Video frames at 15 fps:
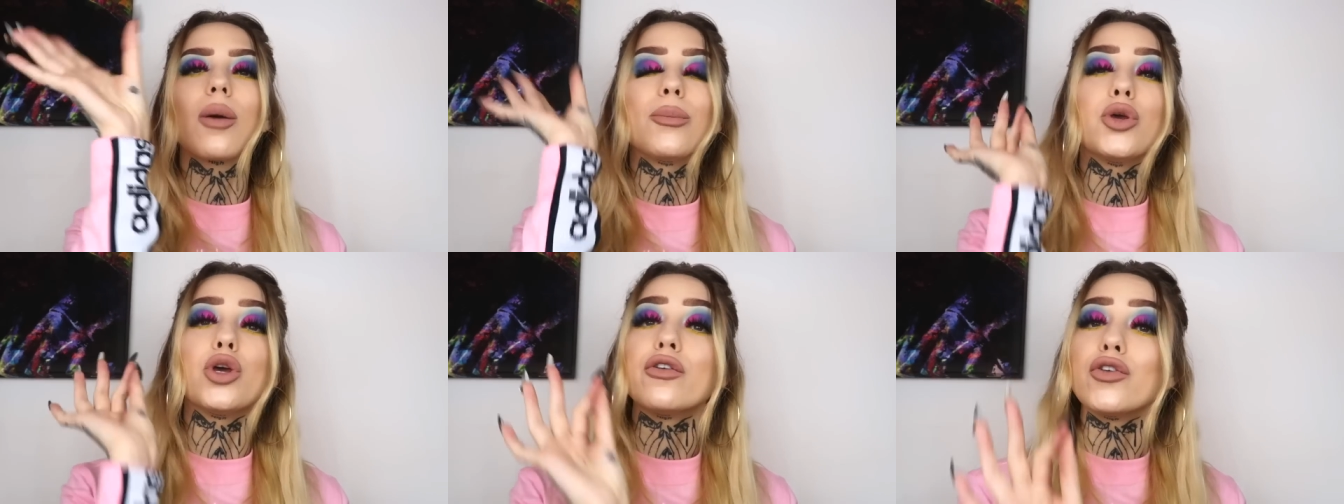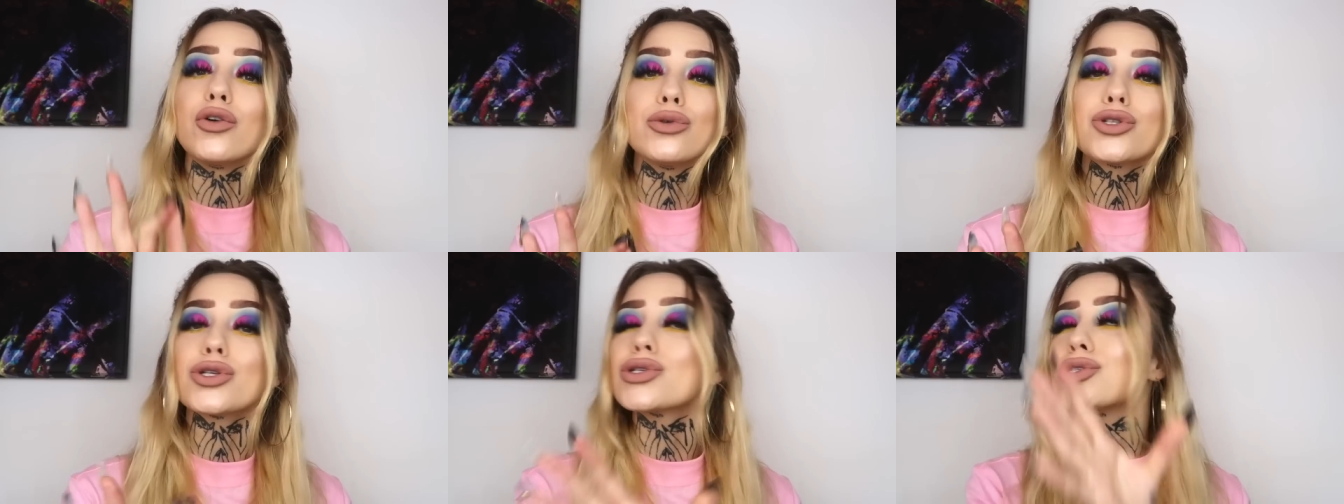
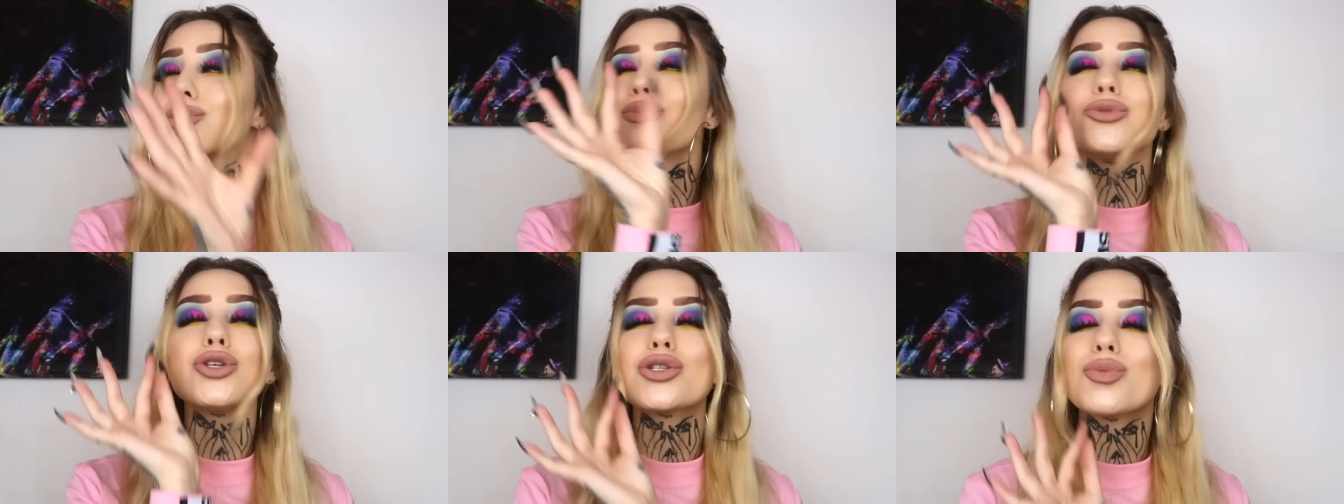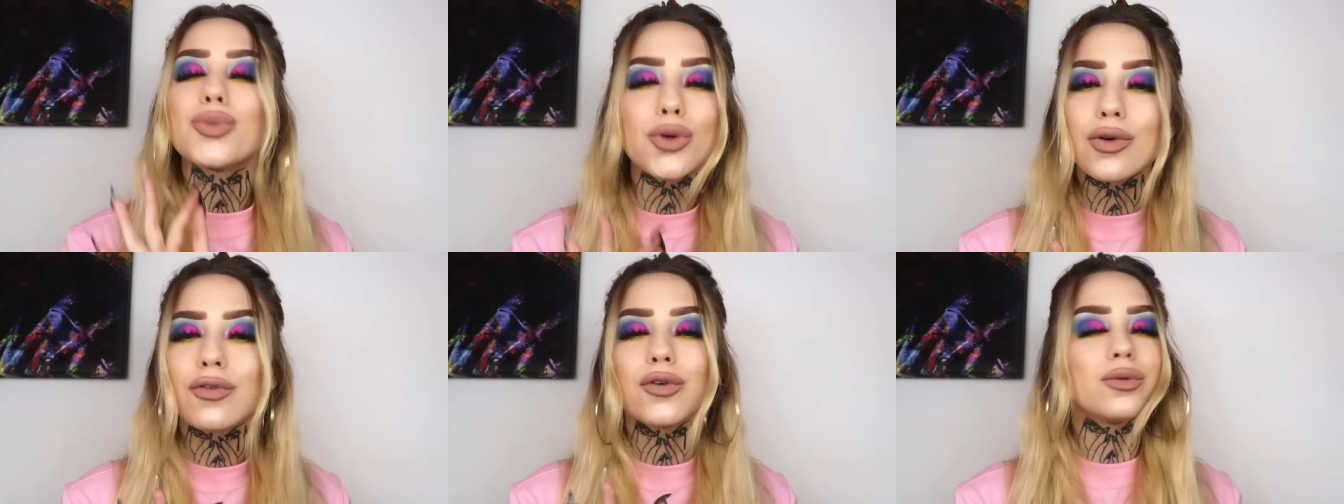beautiful, just, just
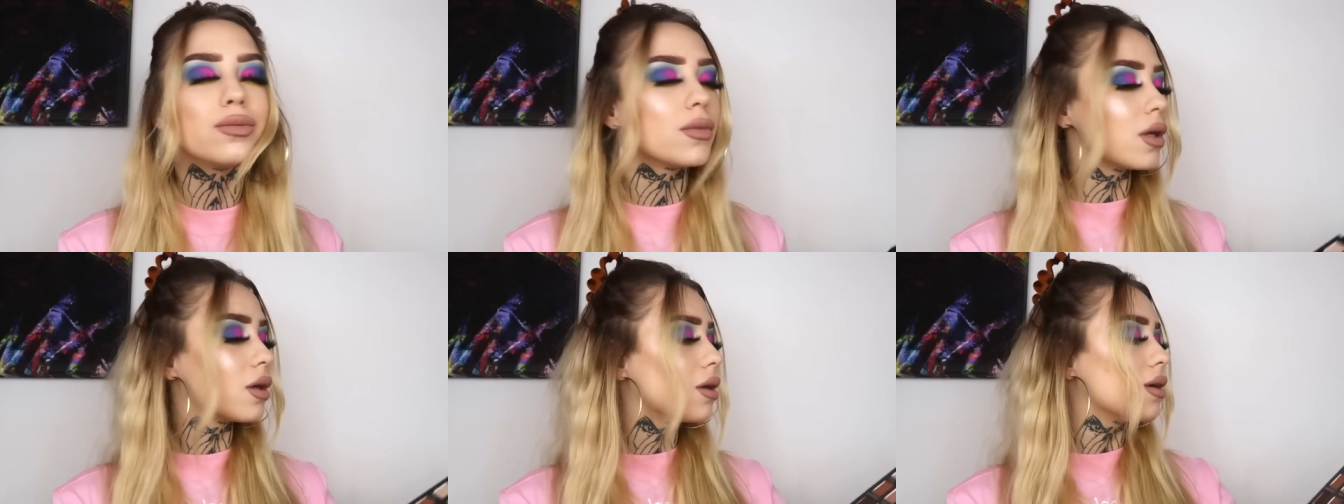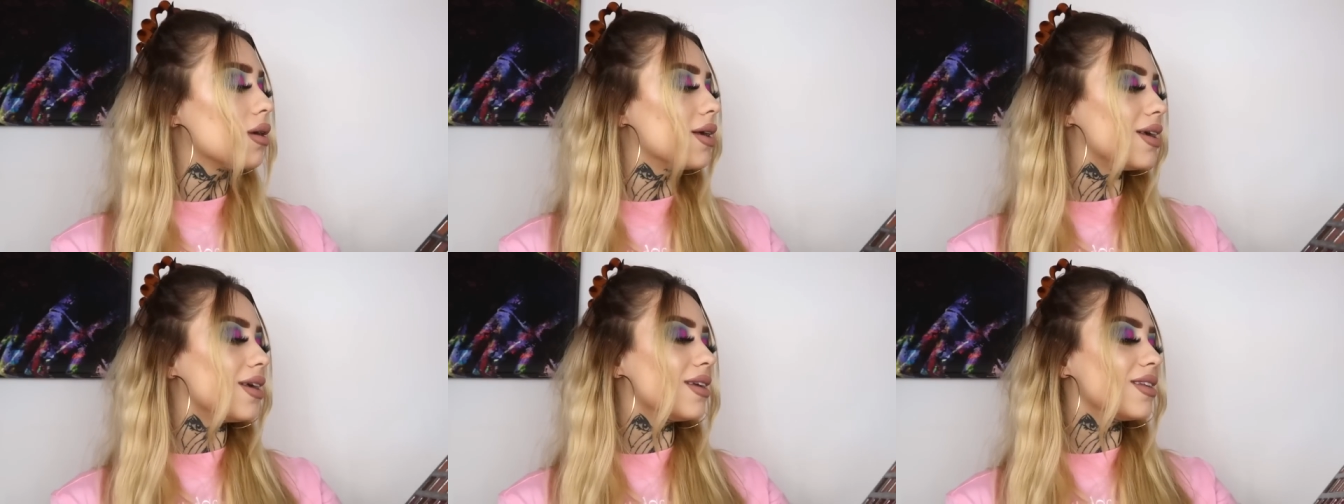beautiful.
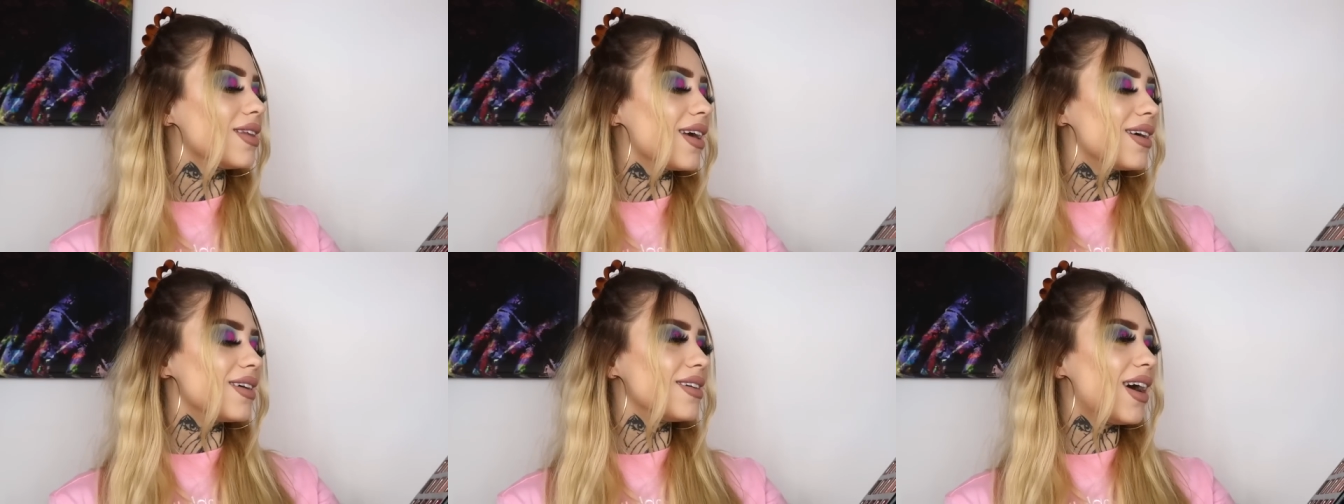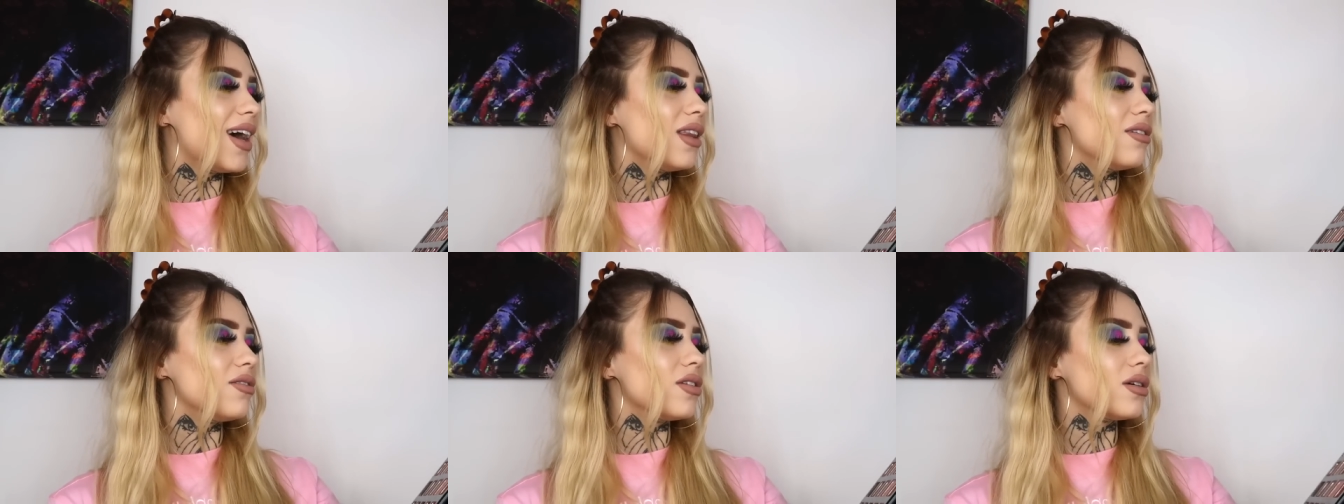And yeah, I
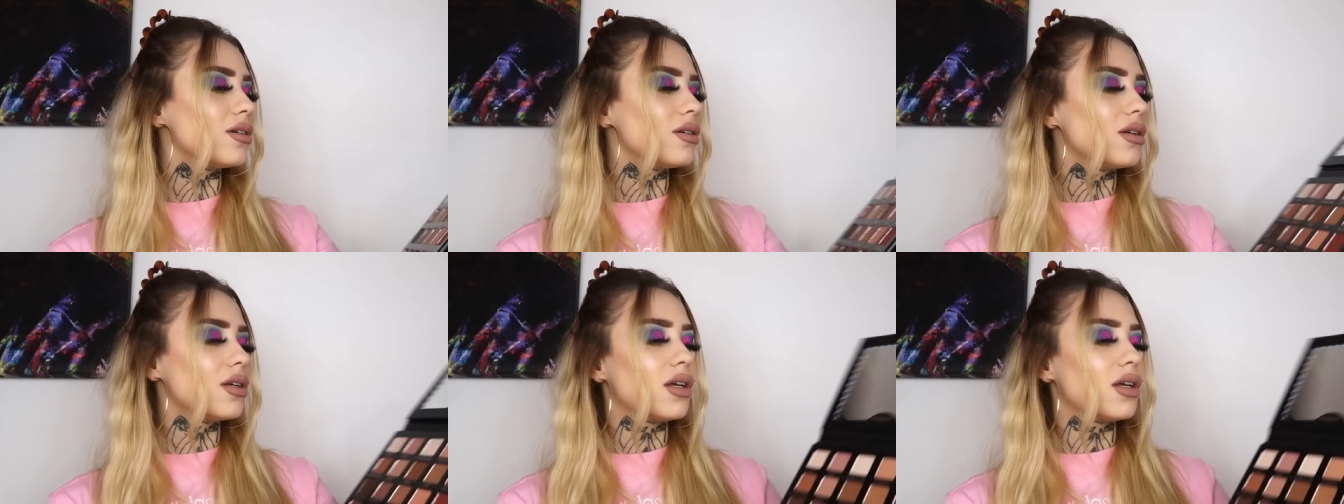love it.